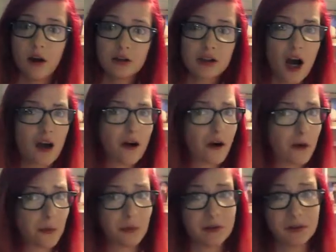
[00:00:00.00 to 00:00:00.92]
John
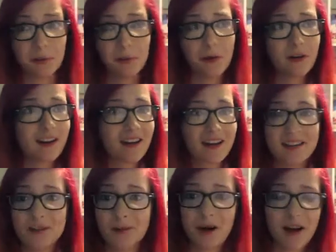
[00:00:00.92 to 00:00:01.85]
Hurt was brilliant
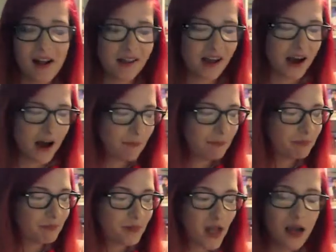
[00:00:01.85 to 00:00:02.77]
as well.
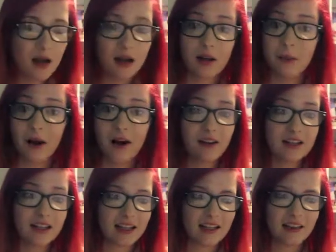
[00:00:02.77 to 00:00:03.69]
Um,
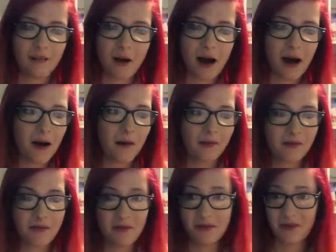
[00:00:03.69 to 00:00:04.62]
Capaldi, wow.
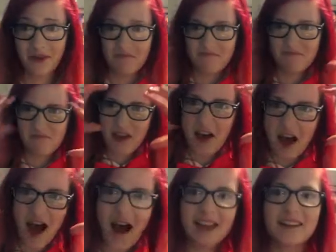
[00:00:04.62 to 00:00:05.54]
The, the
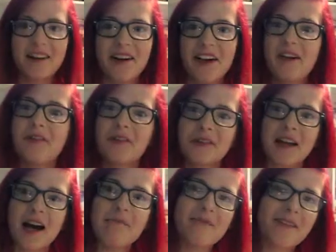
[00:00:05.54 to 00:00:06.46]
eyes are all over
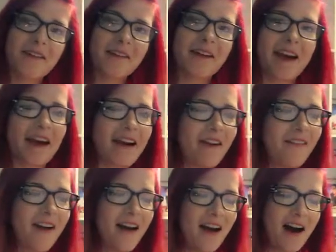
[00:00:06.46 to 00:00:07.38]
Tumblr
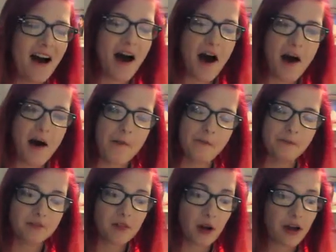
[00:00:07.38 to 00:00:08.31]
now.
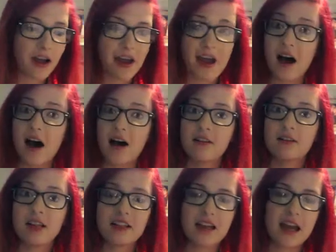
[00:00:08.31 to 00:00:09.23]
Um, okay, uh,
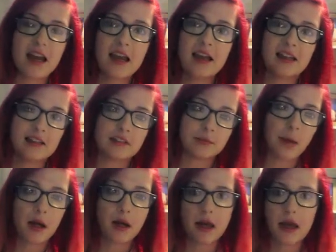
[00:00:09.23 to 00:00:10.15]
today is
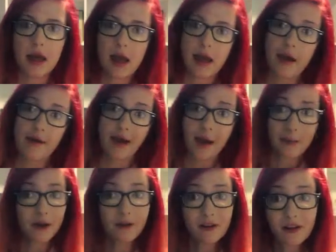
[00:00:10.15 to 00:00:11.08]
Monday, and
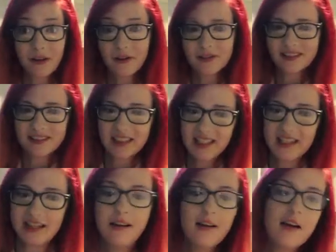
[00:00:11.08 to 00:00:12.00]
I'm going to go
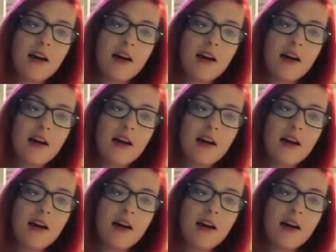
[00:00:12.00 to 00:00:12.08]
see